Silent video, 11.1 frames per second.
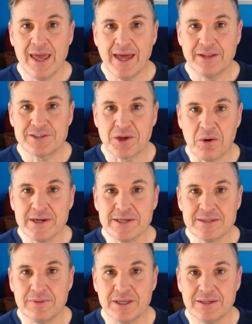it's occurring
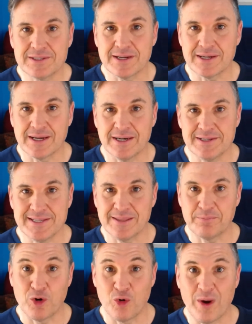to me as I kind of see
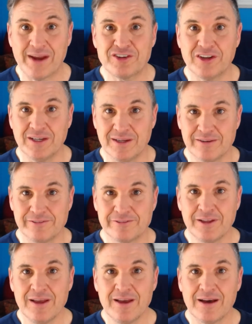the progression of
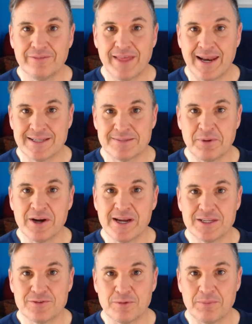that
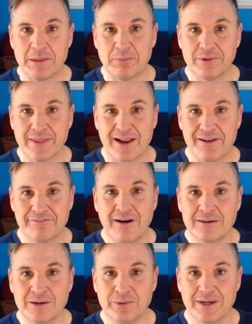experience for people that I
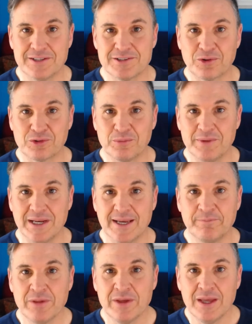follow on social
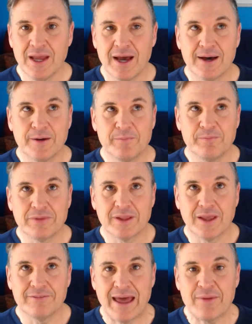media,
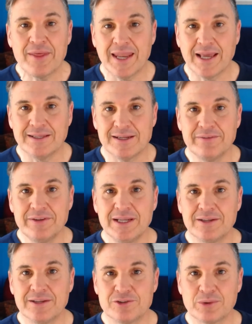of how that
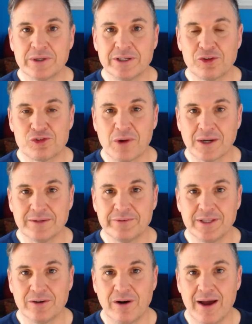negativity is really destructive in
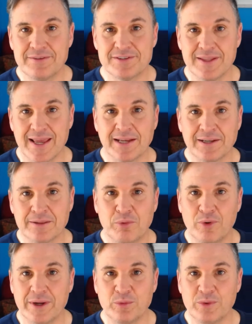their lives, and they get to the
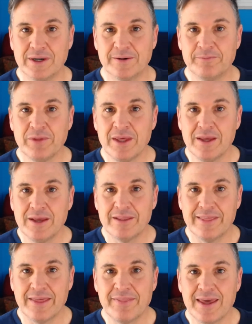point where
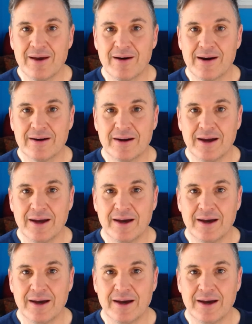then they are